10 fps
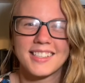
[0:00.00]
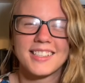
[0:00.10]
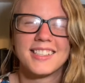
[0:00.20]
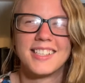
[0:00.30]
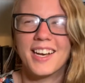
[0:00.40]

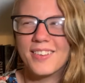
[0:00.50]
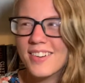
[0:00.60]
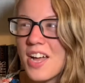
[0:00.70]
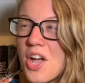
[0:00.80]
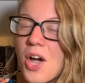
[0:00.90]
So
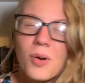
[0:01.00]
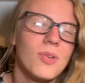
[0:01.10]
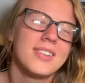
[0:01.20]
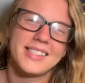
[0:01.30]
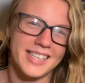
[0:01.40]

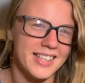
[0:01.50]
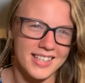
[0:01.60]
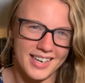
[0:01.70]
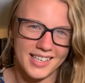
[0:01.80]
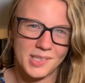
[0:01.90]
we'll see in the
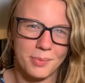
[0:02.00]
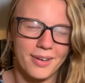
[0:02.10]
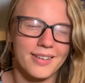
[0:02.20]
next book,